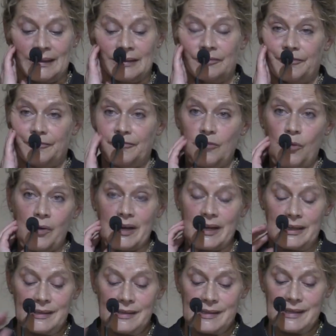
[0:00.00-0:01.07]
And
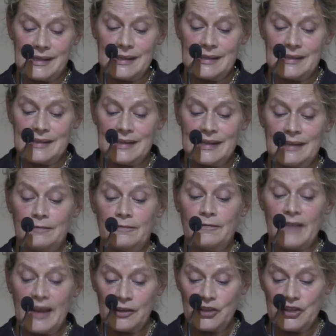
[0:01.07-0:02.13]
Freud sees the
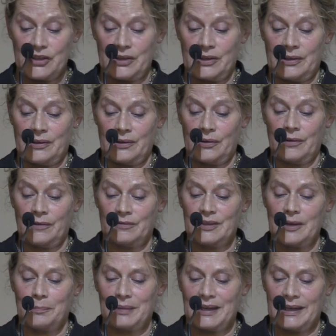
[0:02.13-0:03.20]
invention of
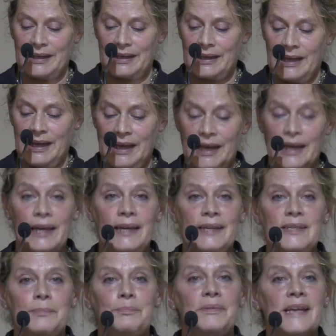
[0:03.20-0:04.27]
doubling
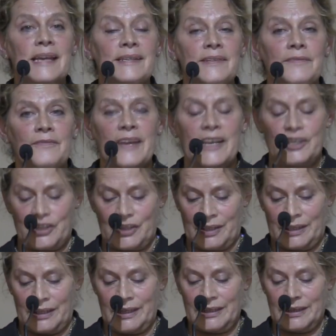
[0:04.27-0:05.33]
as a
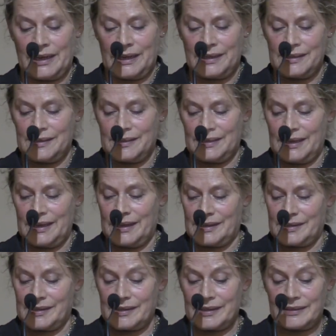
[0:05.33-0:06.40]
preservation against
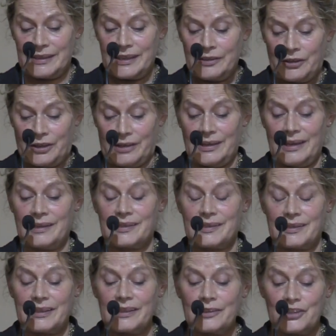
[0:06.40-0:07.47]

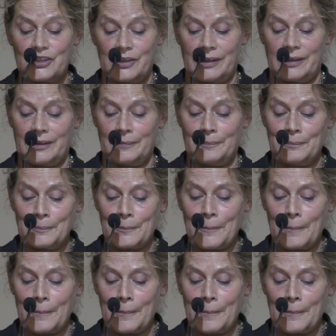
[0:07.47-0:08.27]
extinction.